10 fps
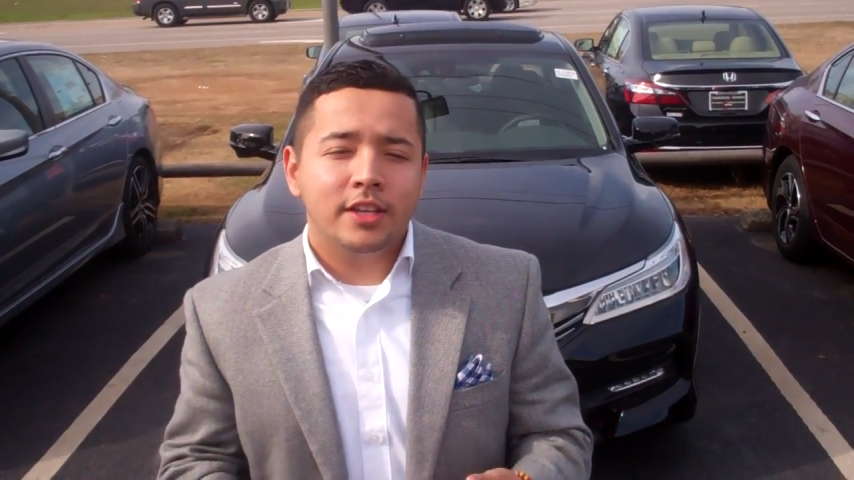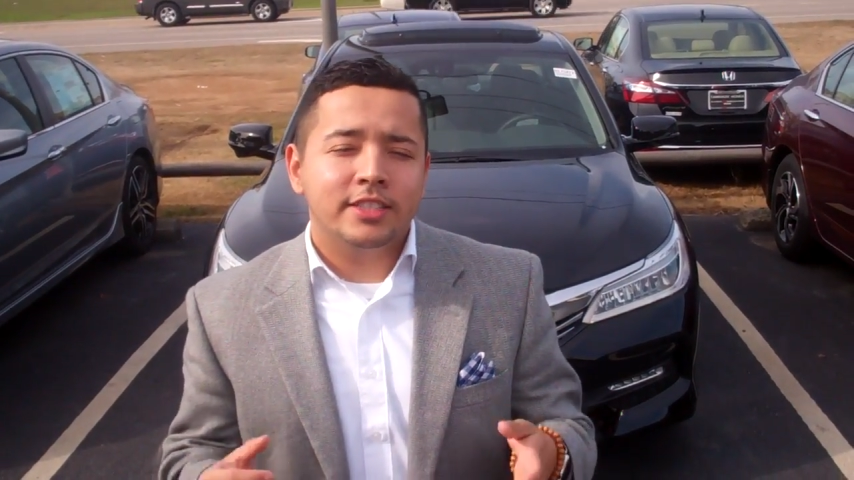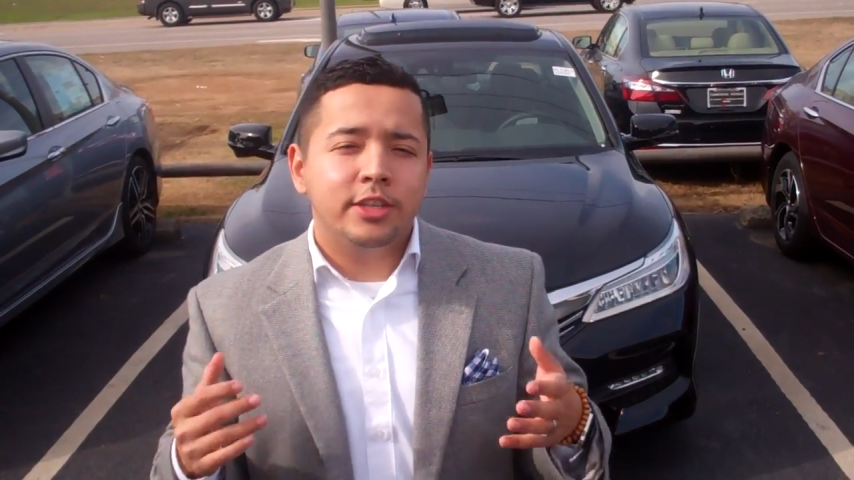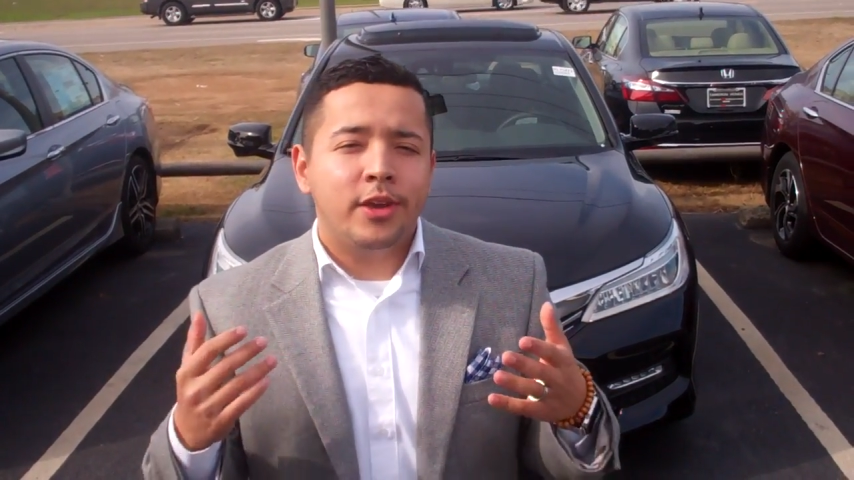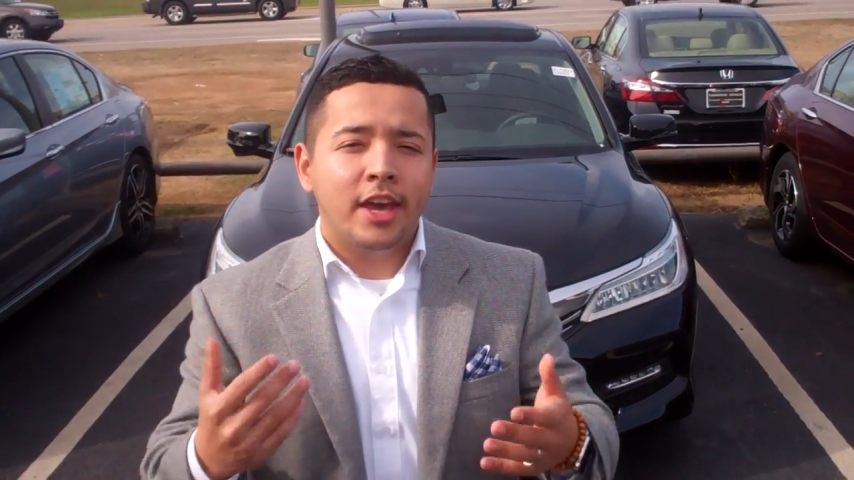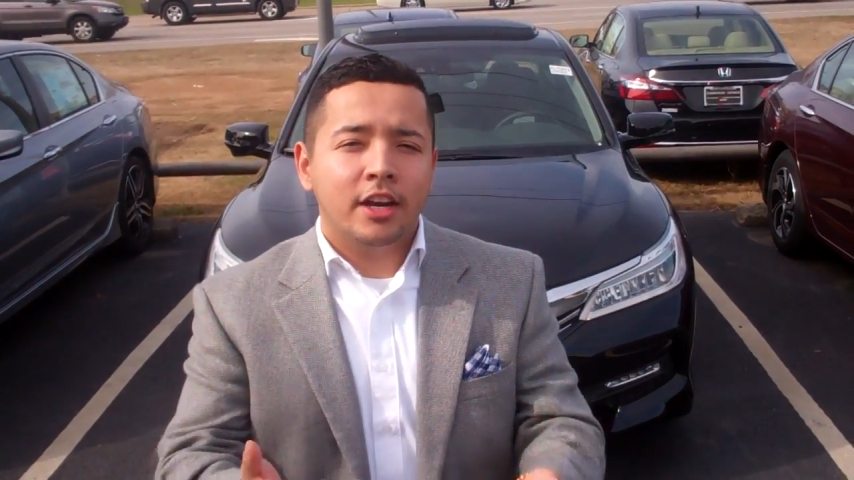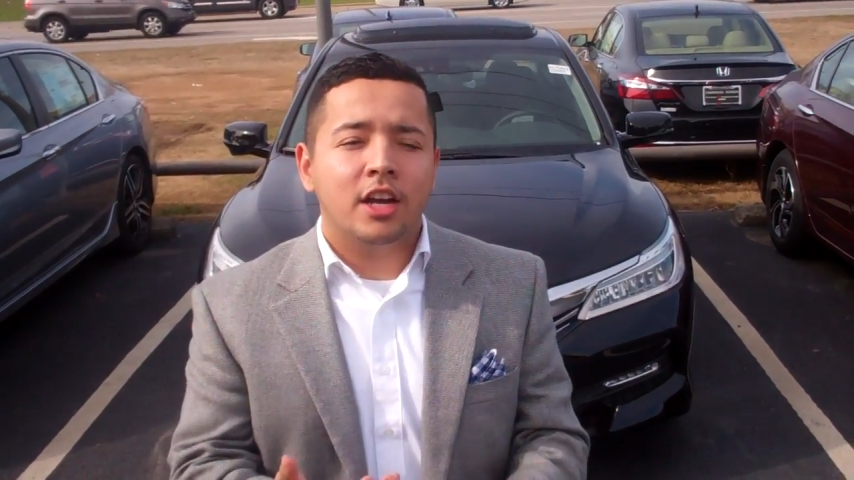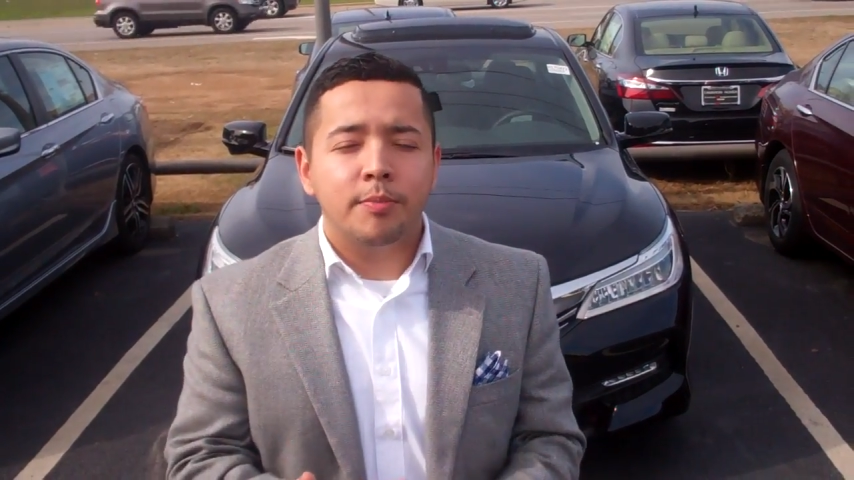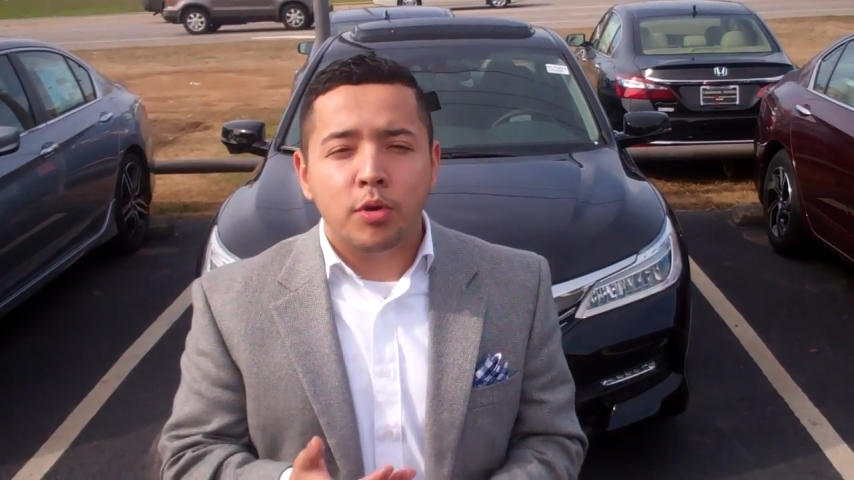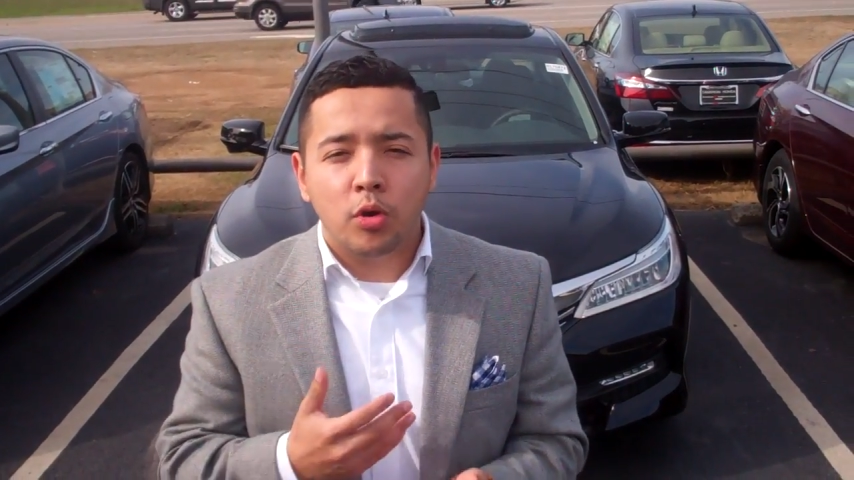I see you had a
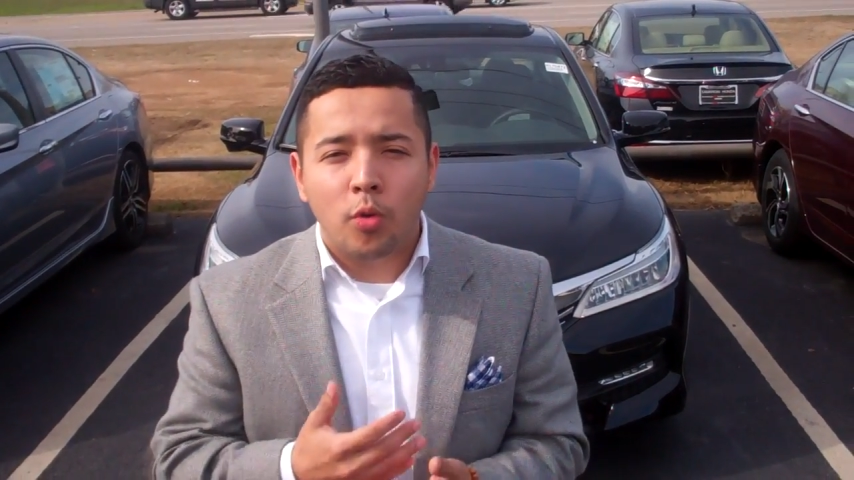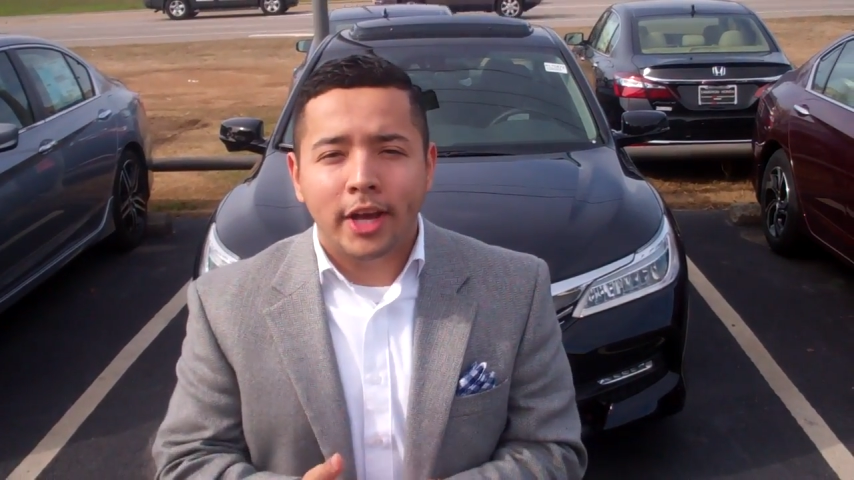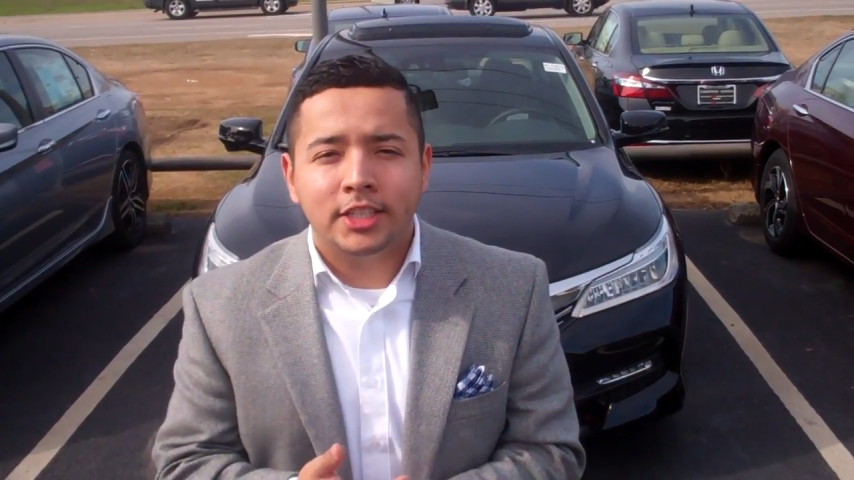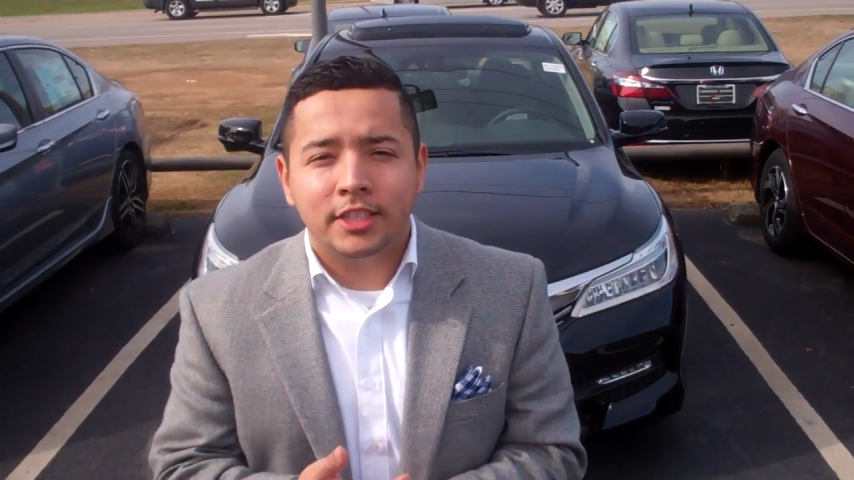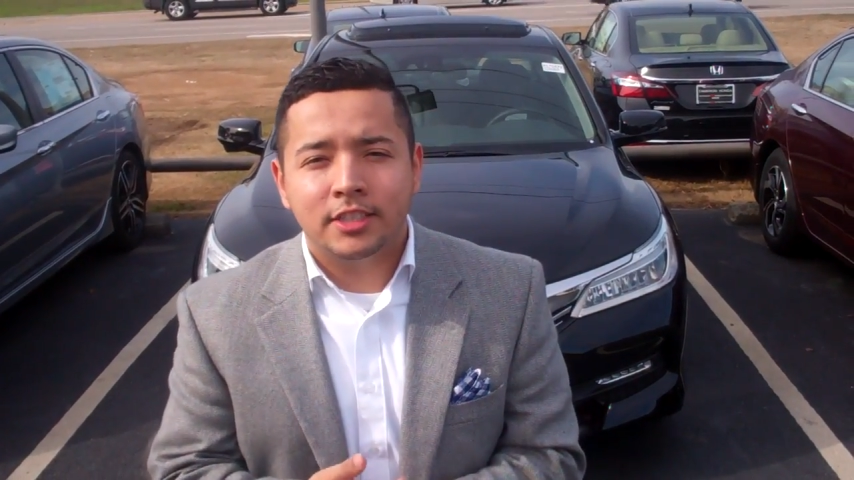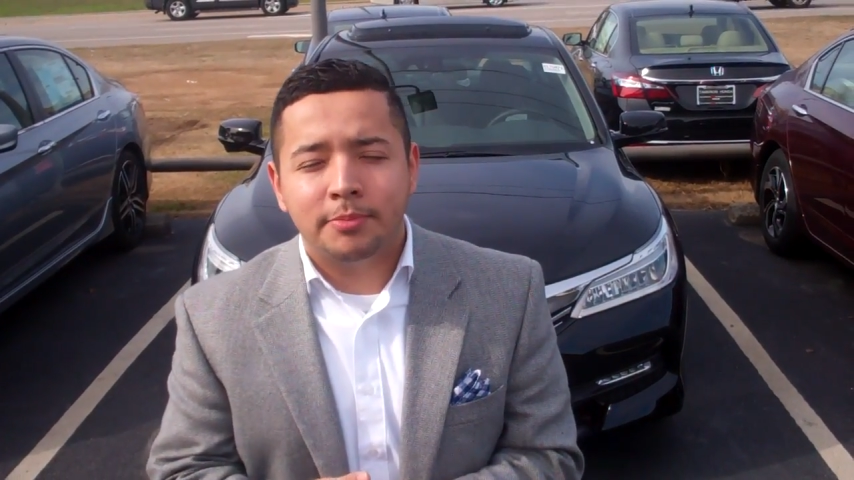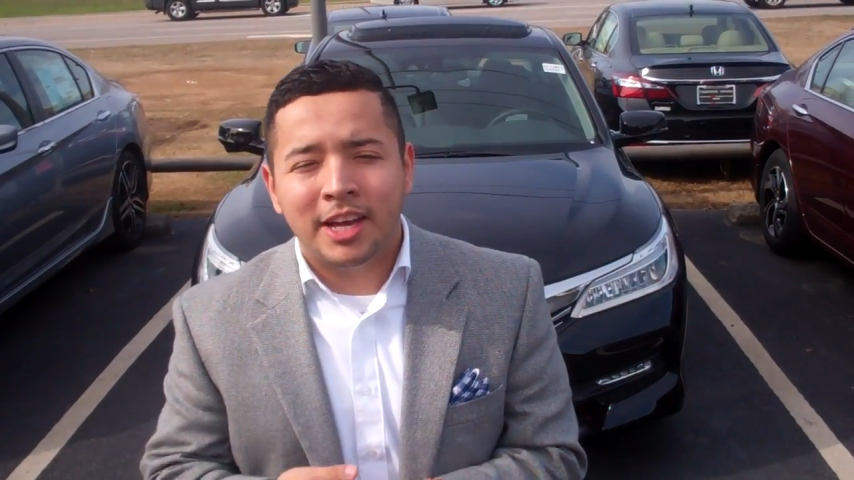couple of questions